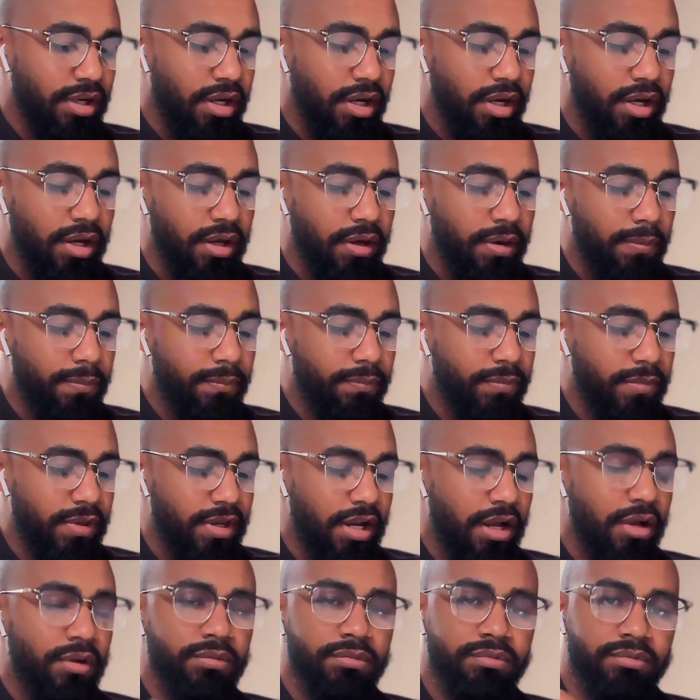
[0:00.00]
Now
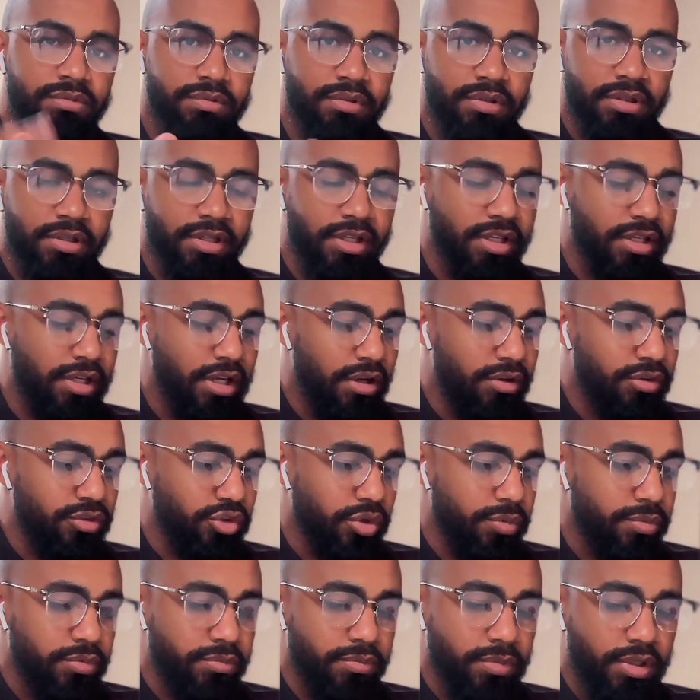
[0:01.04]
I'll link it down in the
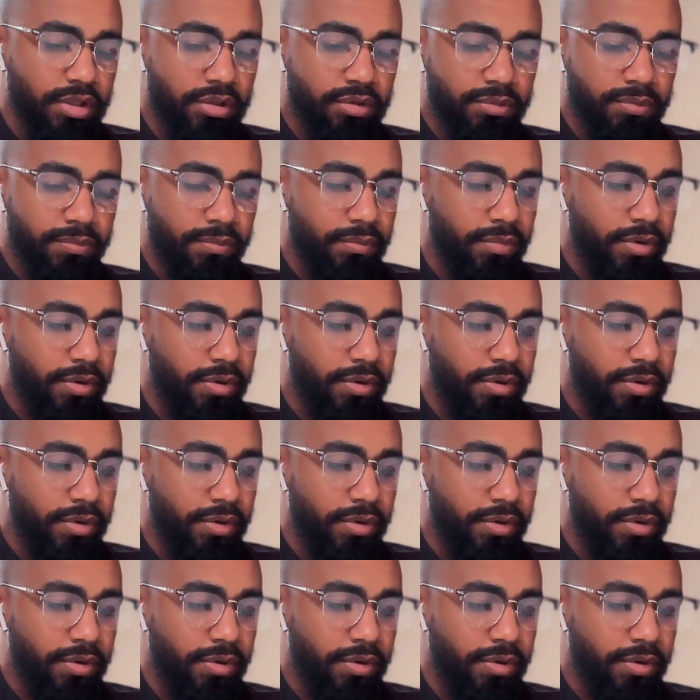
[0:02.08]
description below.